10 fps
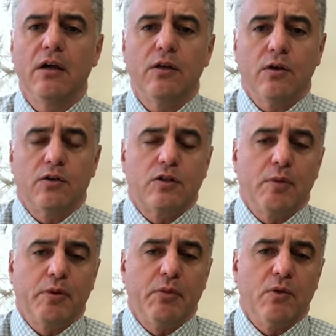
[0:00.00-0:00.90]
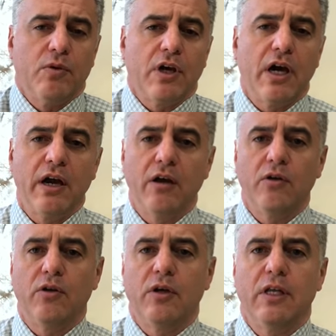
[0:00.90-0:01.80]
You could supplement with
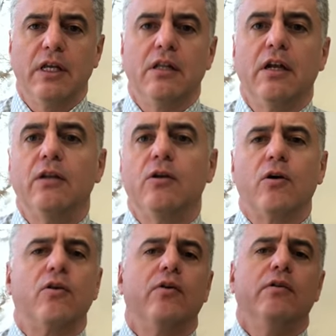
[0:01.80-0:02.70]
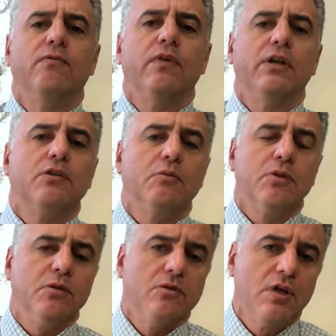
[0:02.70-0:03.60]
iron, or you could eat a lot of dark green
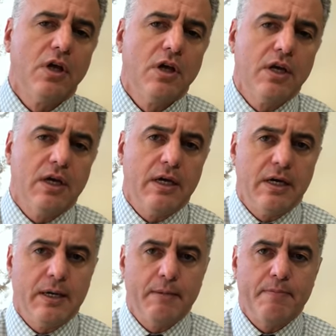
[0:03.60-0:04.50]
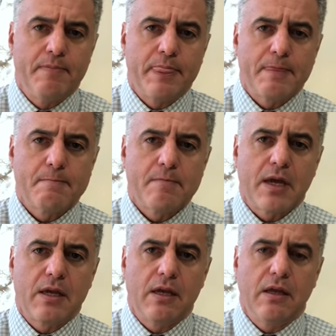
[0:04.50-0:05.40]
vegetables,
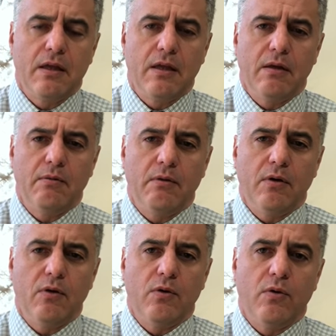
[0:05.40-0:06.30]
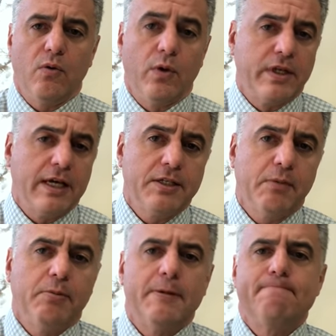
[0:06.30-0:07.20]
or take a
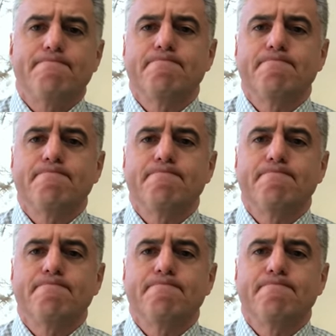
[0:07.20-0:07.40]
supplement.